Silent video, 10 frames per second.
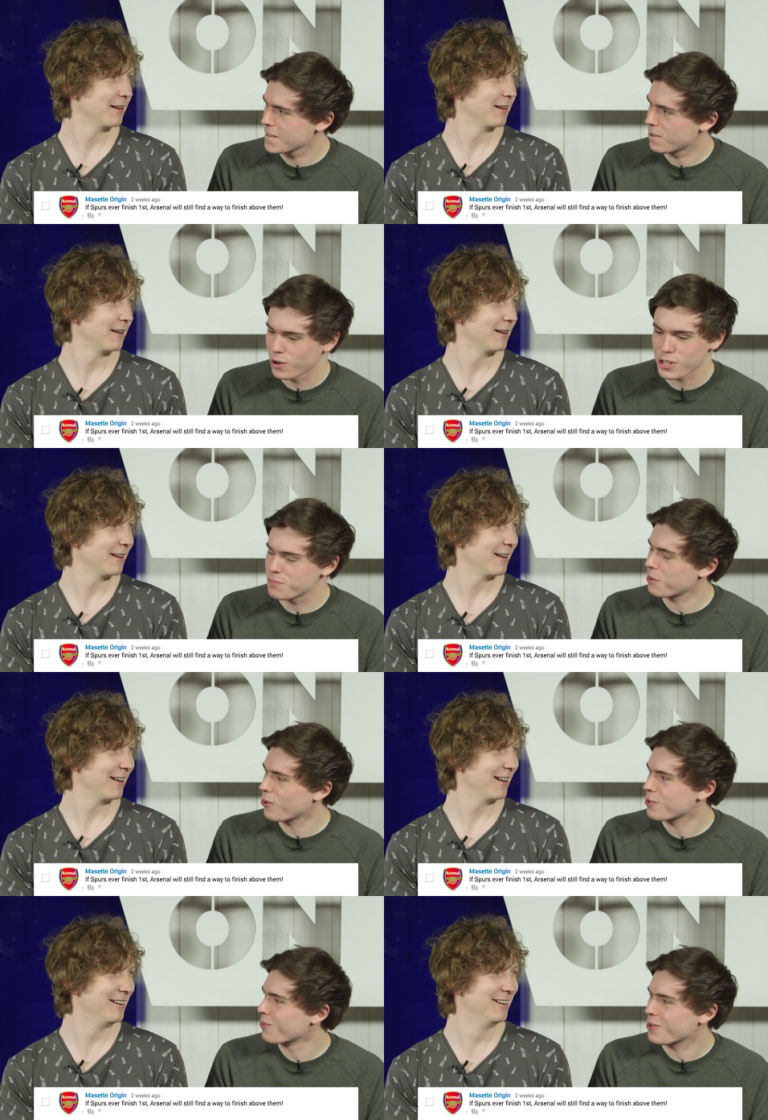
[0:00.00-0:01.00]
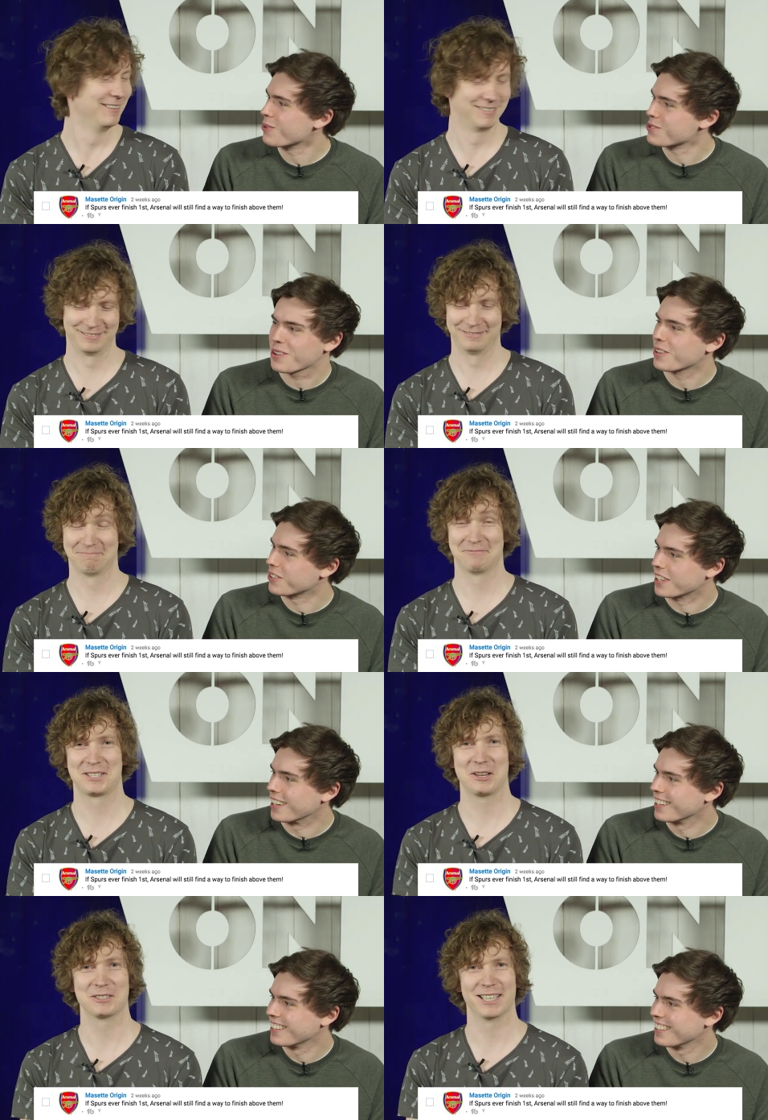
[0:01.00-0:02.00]
Speaker 1: What are you, what, what's going on
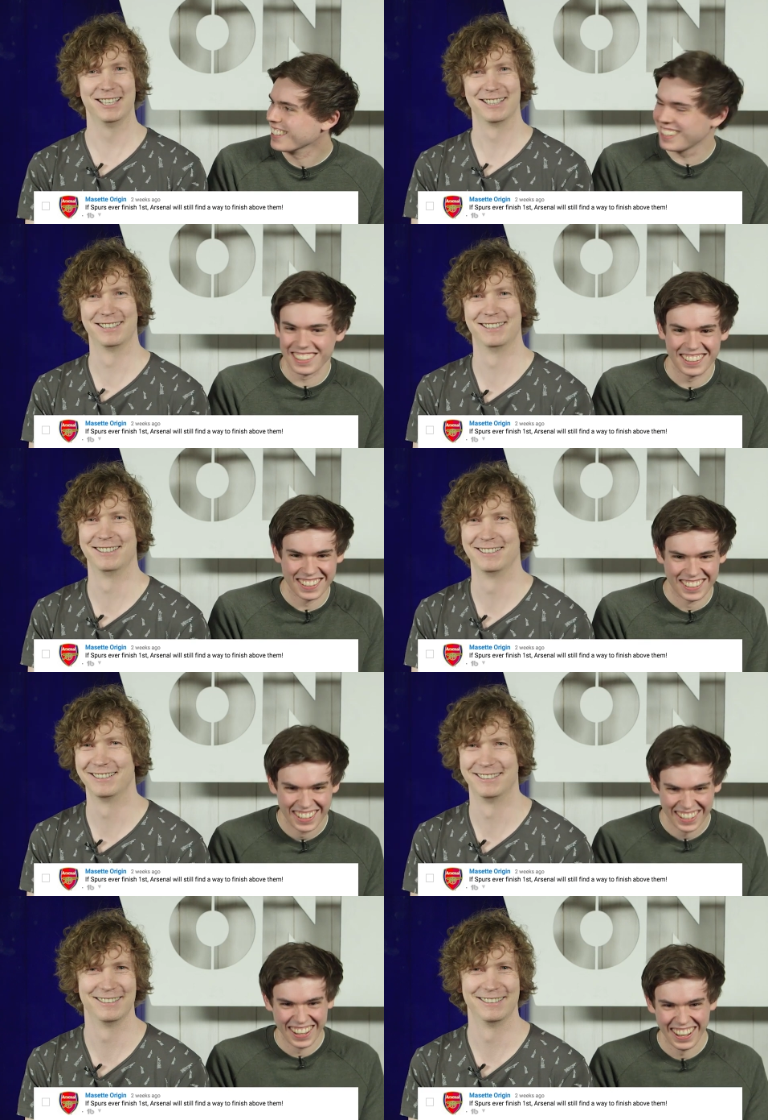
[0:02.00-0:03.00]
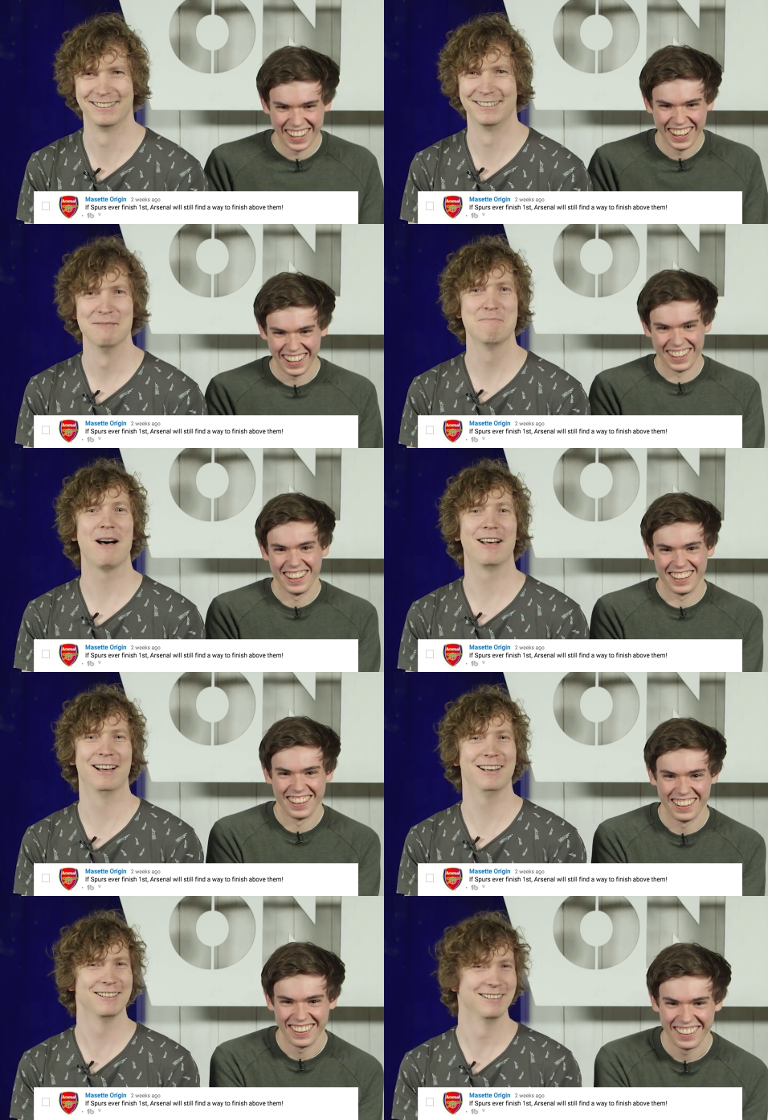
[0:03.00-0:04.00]
here? Salty.
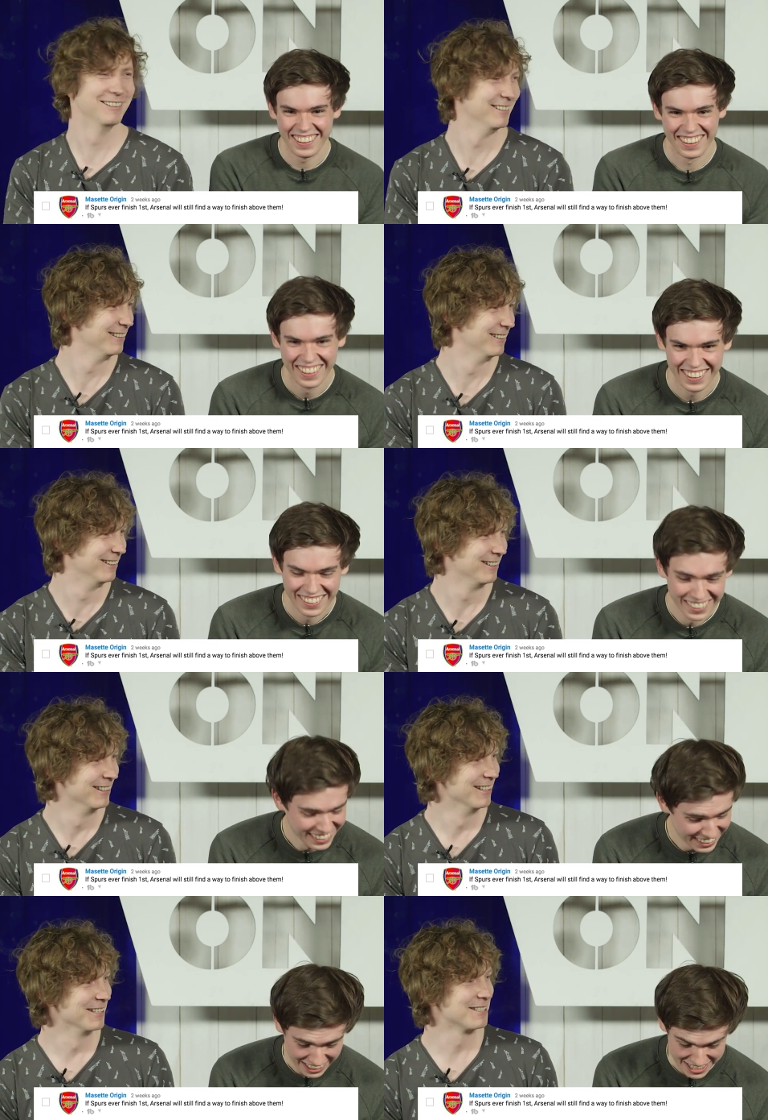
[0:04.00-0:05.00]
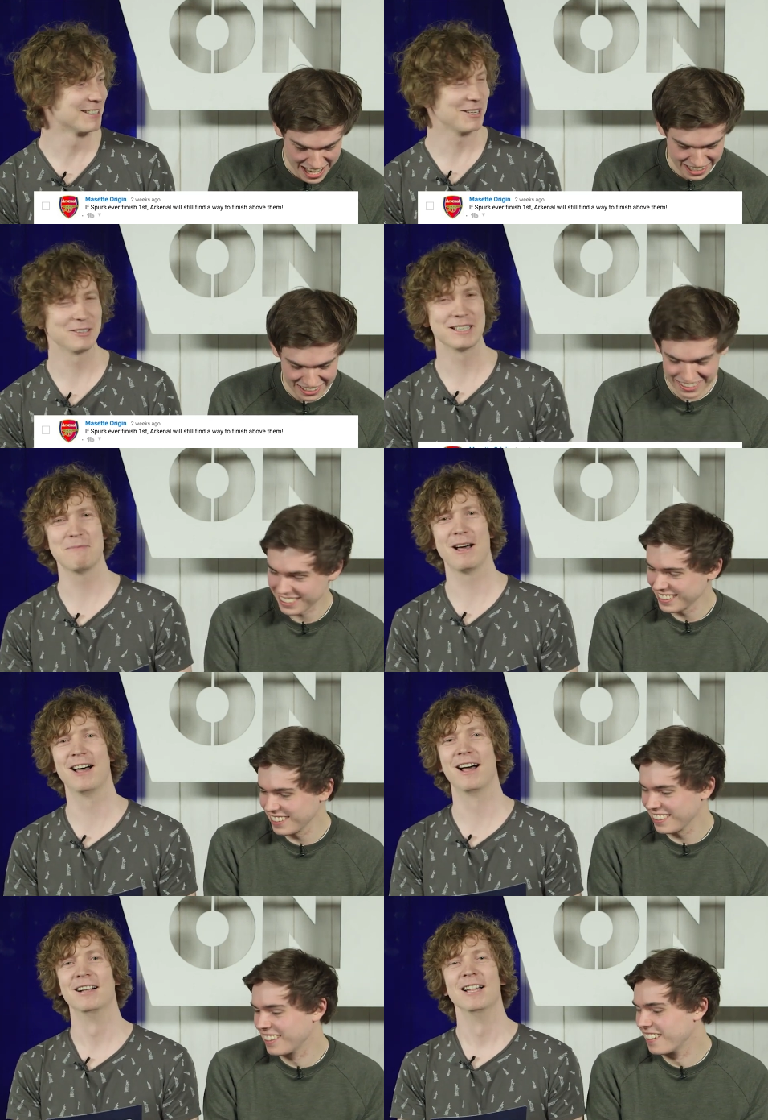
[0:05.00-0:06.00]
Speaker 2: Butthurt. Yep. Salty
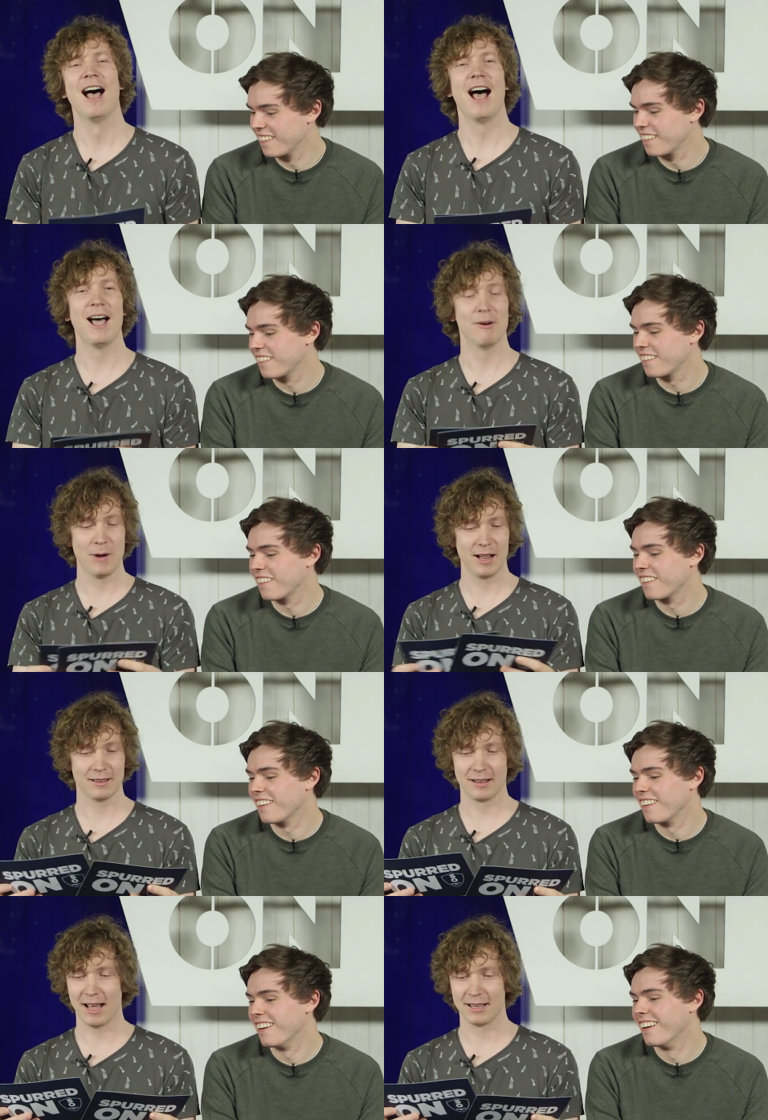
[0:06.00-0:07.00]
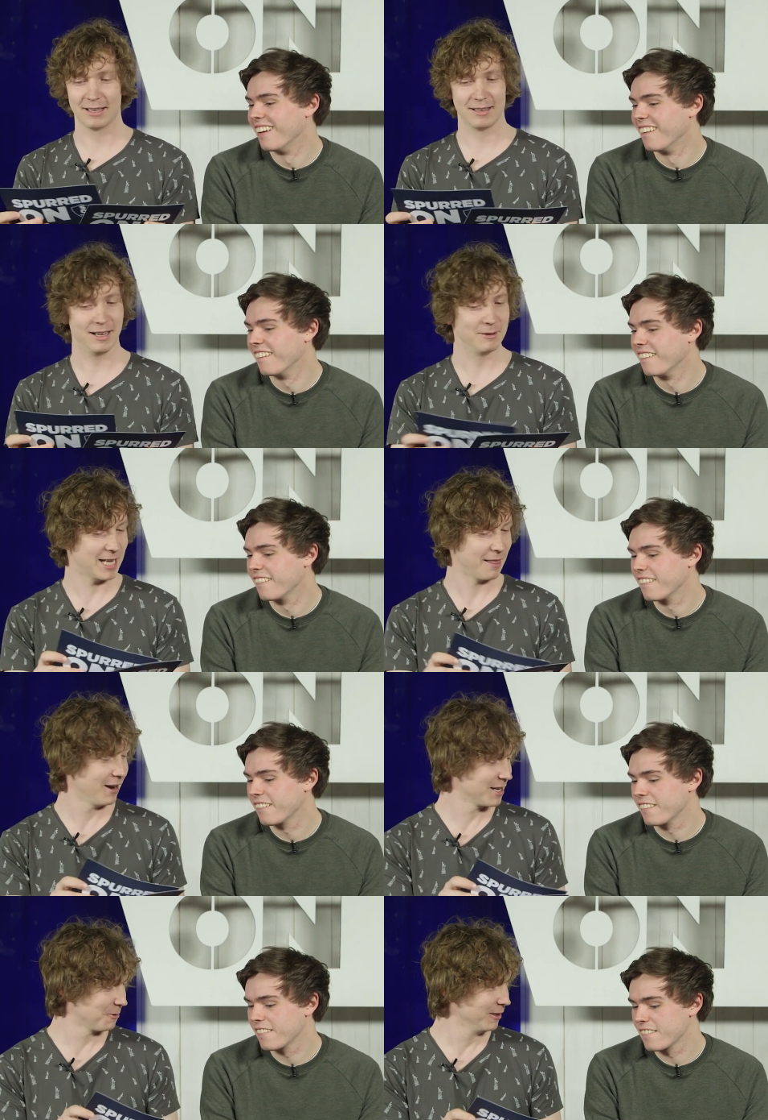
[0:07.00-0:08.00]
butthurt. Uh, well, uh, was that
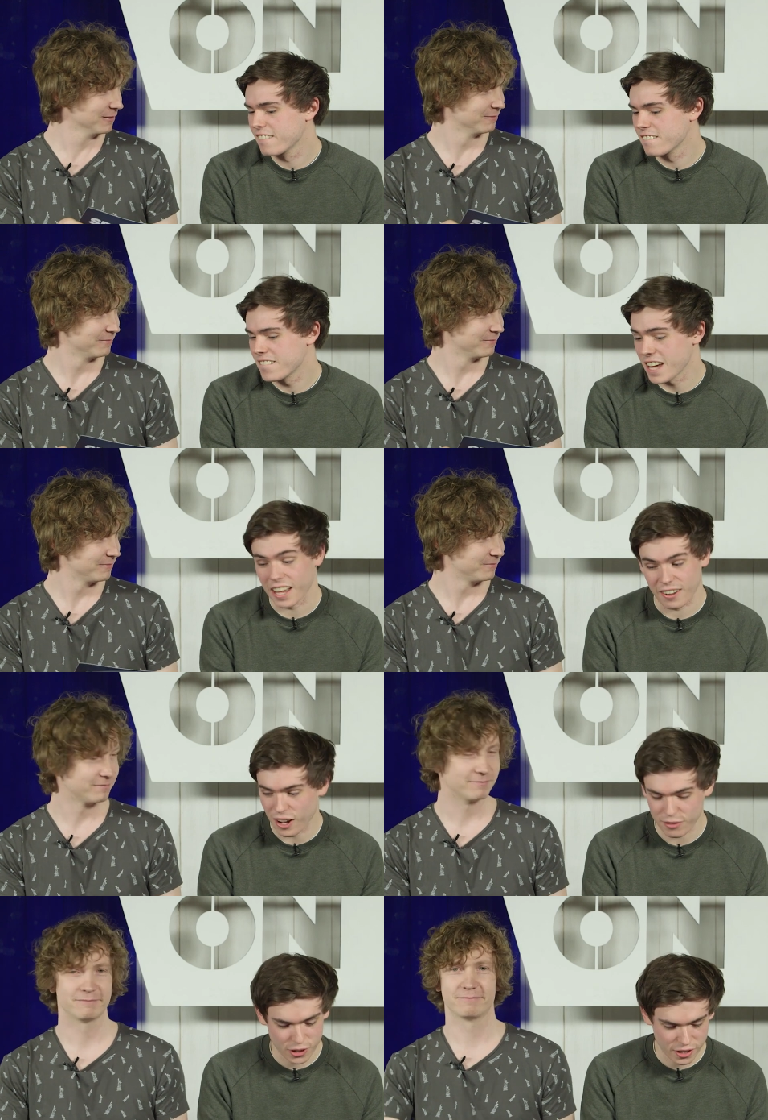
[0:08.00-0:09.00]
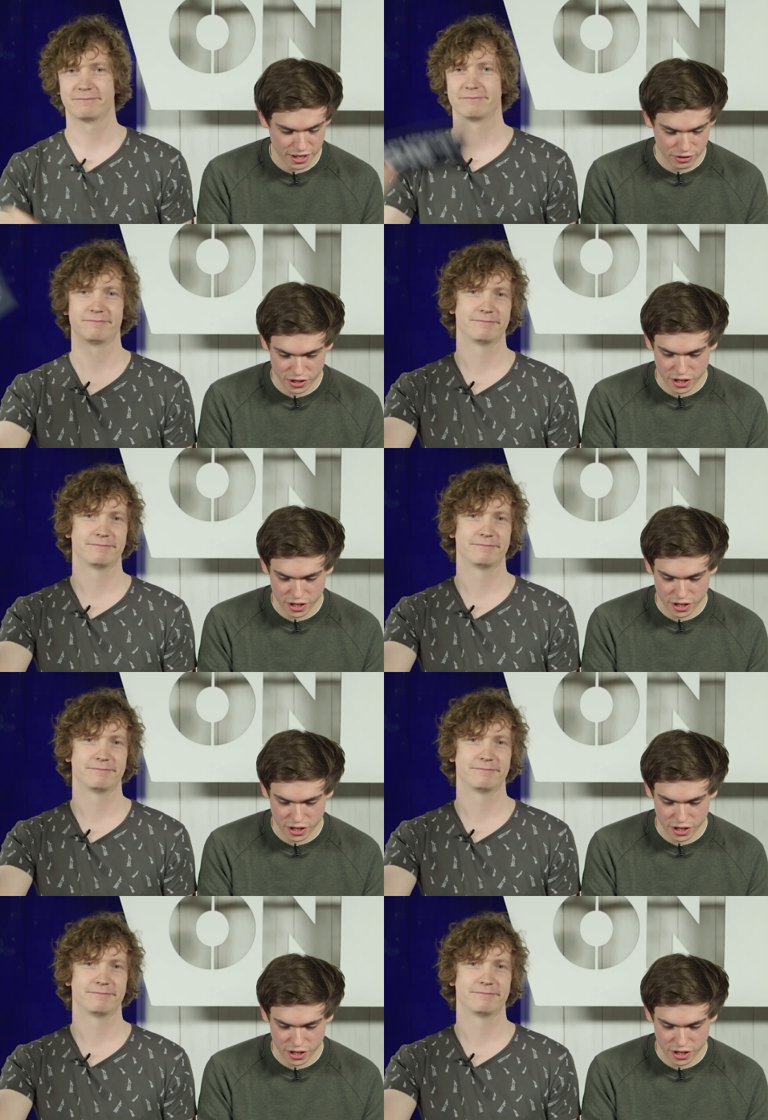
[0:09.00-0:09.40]
the last one?
Speaker 1: Yeah, I've got, I've got